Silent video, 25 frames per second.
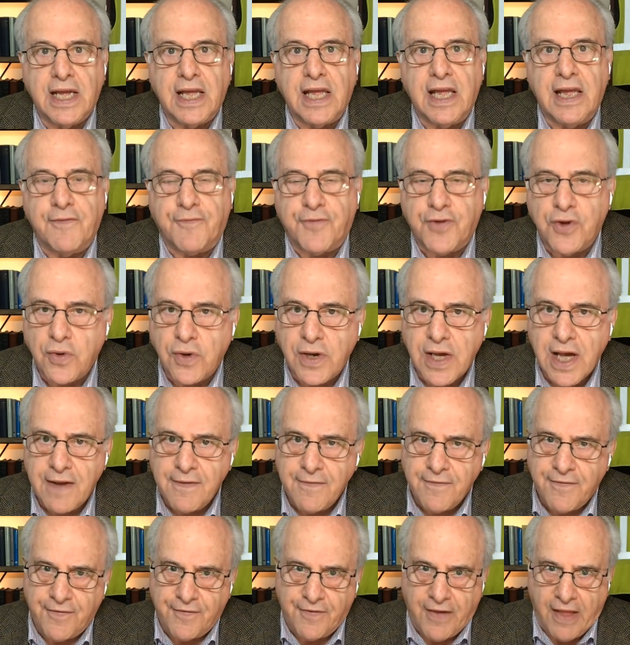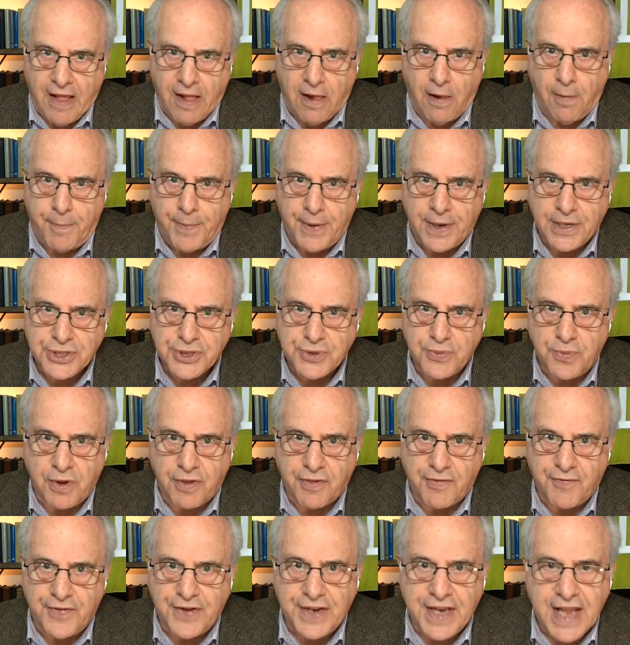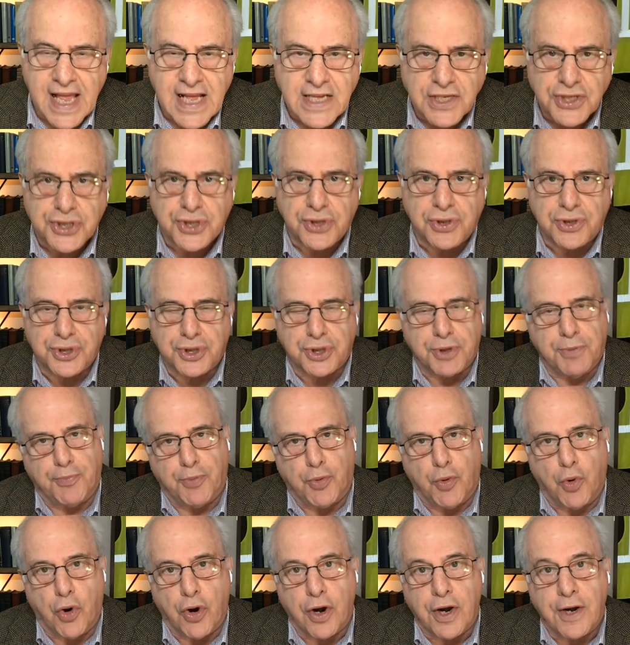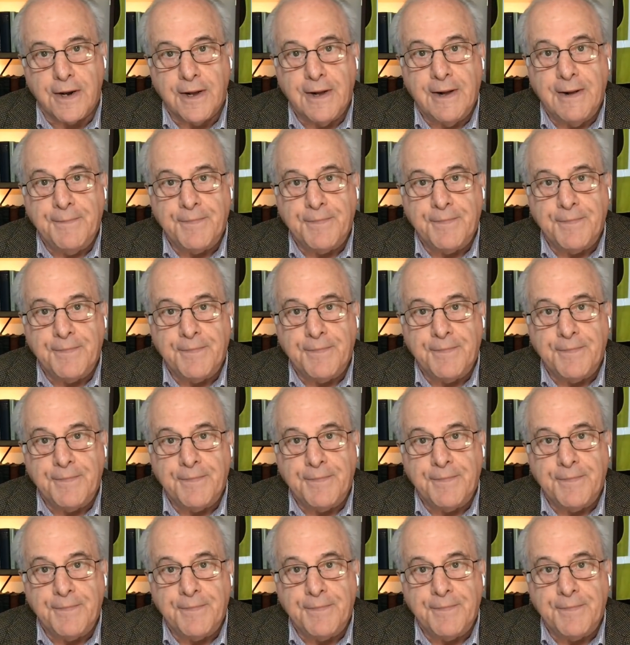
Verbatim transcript: if you can f- help us with financial support